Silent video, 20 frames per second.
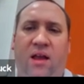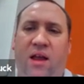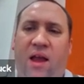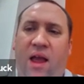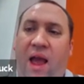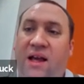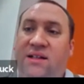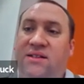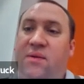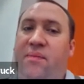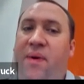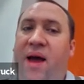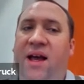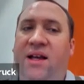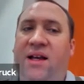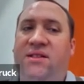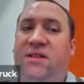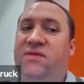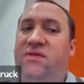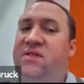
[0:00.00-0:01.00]
Has a
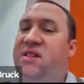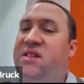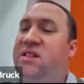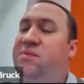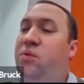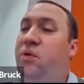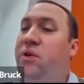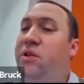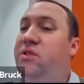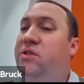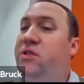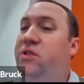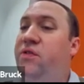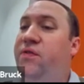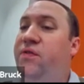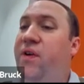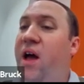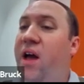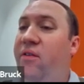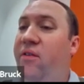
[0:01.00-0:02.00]
mass of
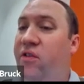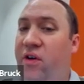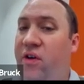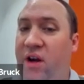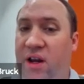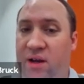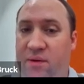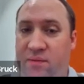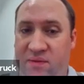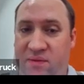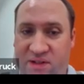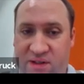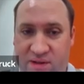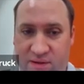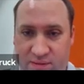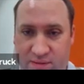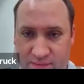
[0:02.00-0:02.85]
6.25 grams.